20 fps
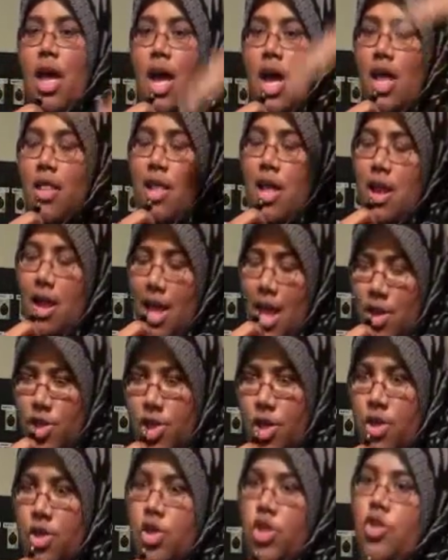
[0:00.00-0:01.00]
And then
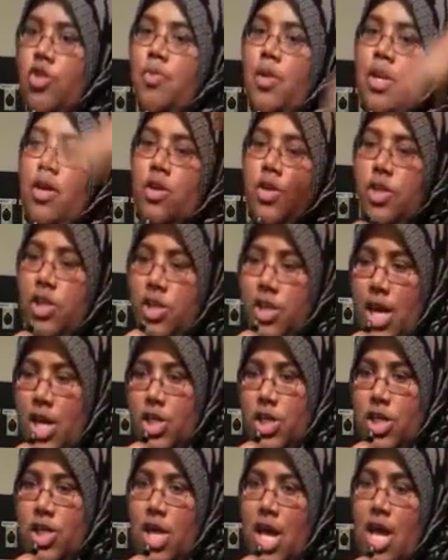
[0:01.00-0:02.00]
again, no two speakers,
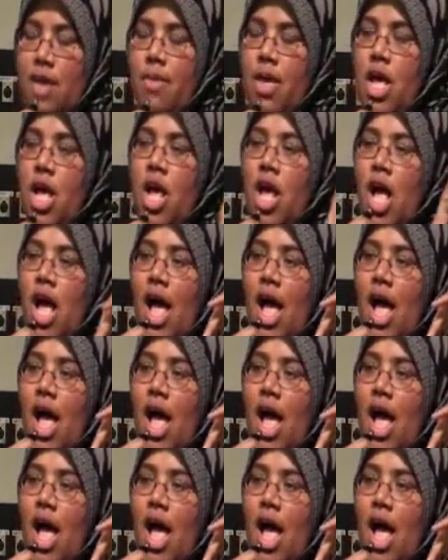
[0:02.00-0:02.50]
discussion time.